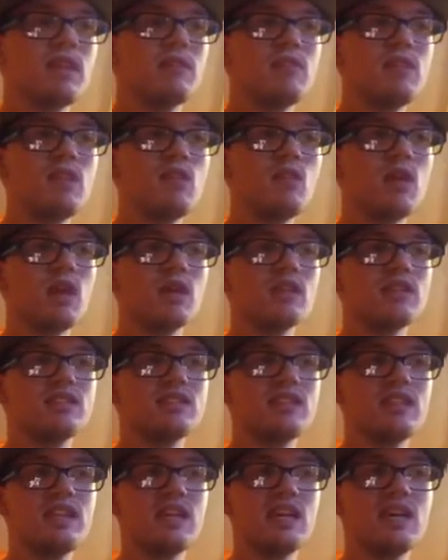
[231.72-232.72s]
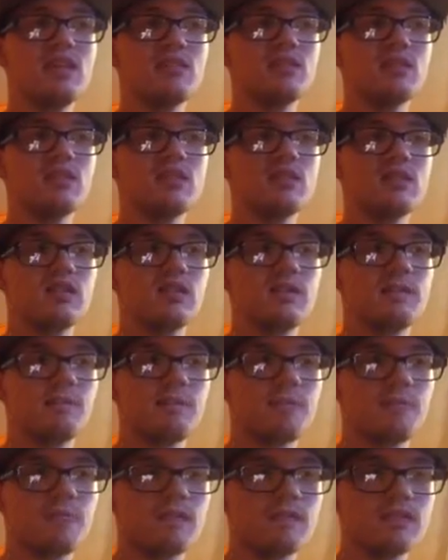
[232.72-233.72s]
meanwhile the team
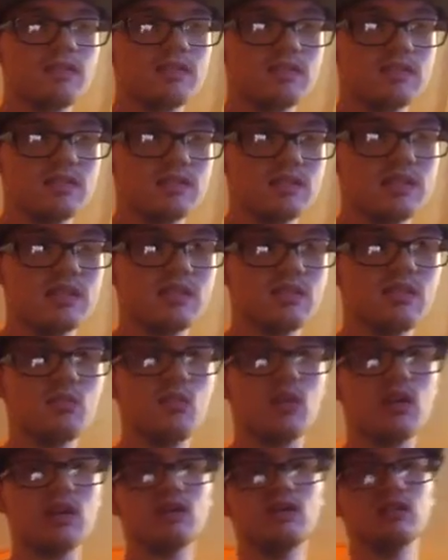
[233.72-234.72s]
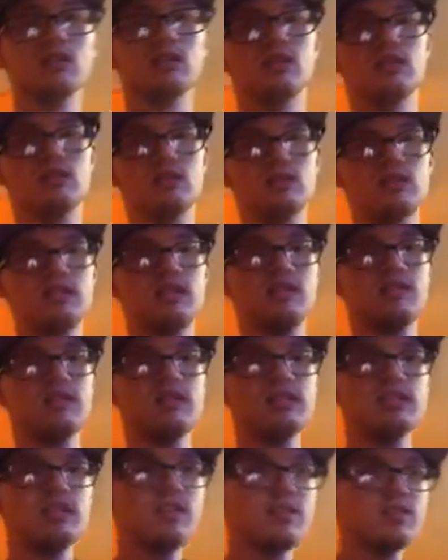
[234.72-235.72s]
still wanted to go into
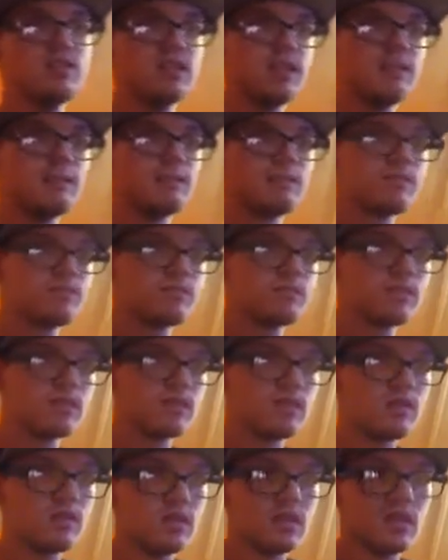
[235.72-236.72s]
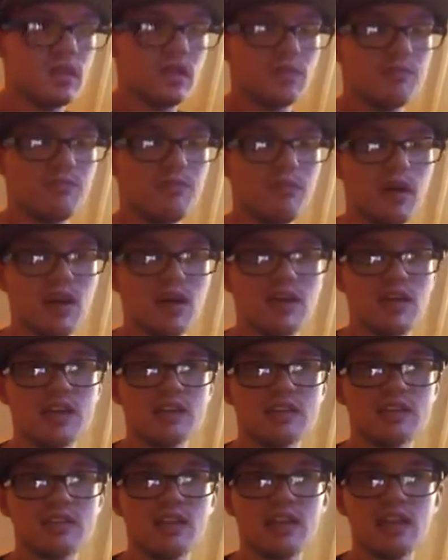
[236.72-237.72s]
1717, but they
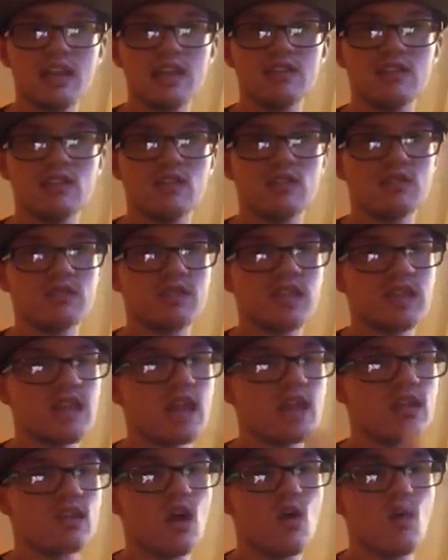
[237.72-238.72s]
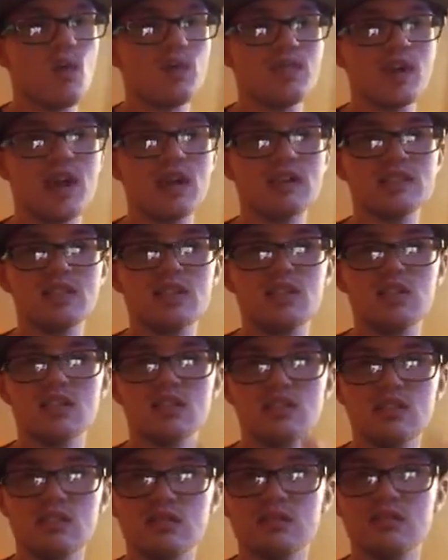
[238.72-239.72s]
can't go without
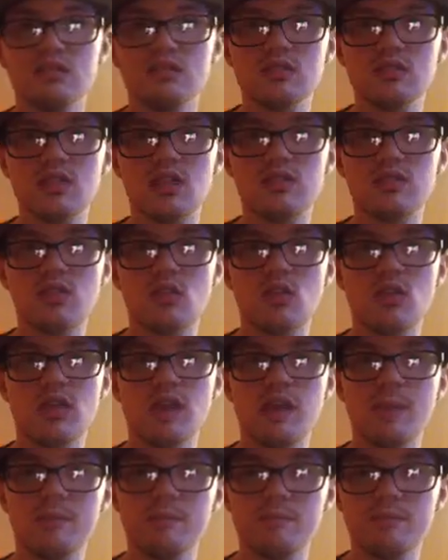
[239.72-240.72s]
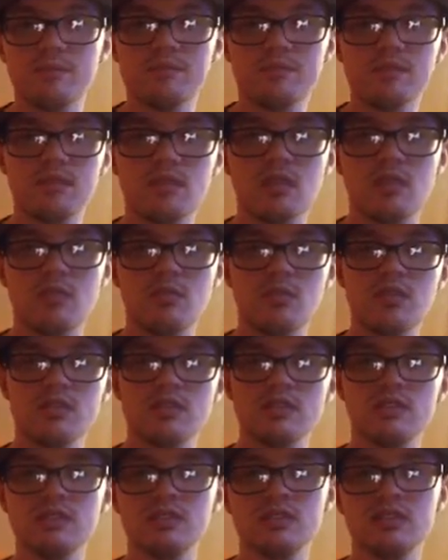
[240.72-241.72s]
Sarah's authority.
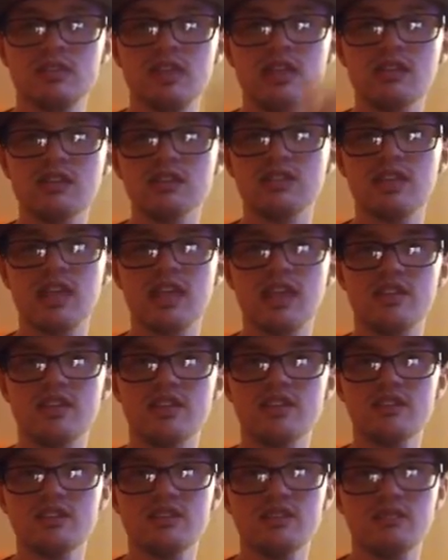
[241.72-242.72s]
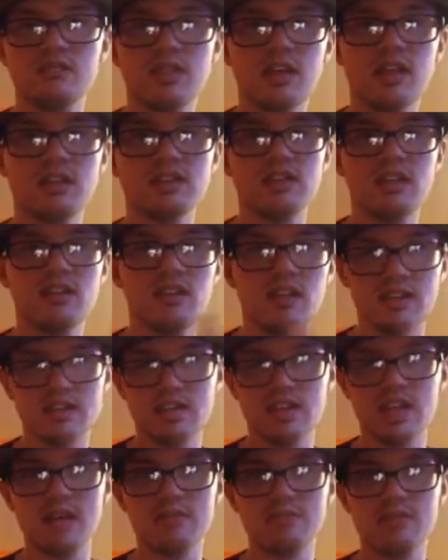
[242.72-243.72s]
Sarah's saying this because Sarah is
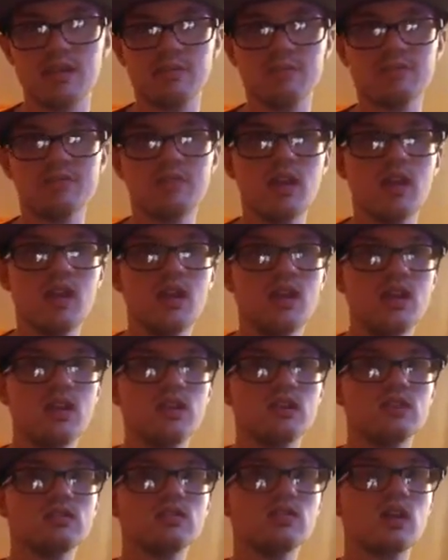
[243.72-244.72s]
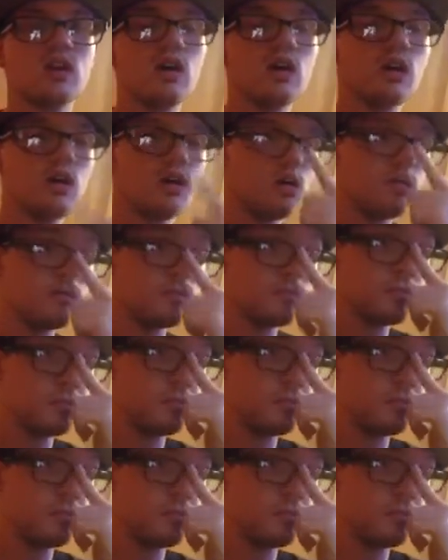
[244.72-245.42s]
the captain. So